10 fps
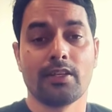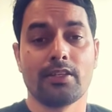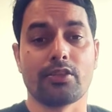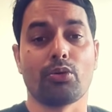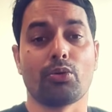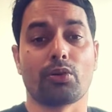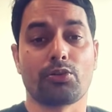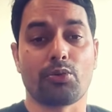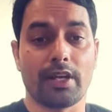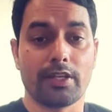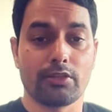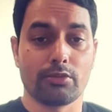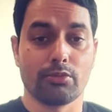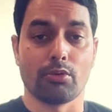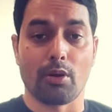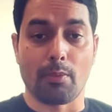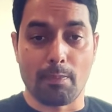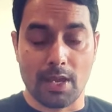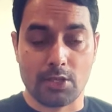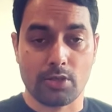So try to
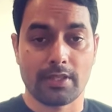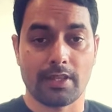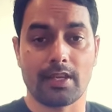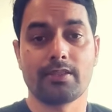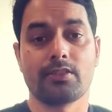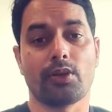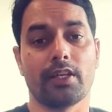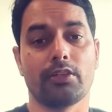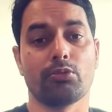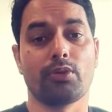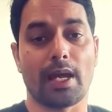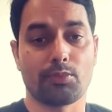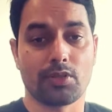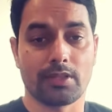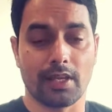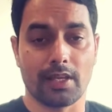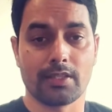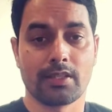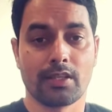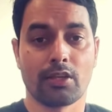measure things, try to capture
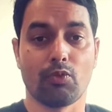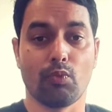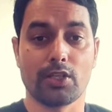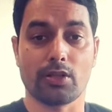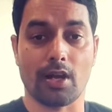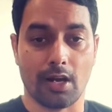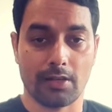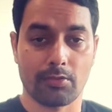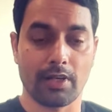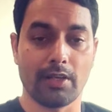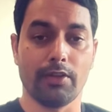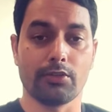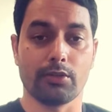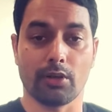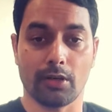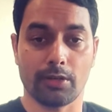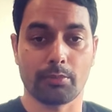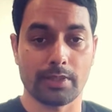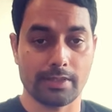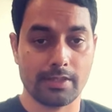things which are relevant to your
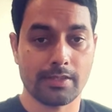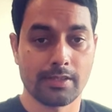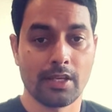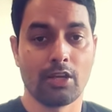business,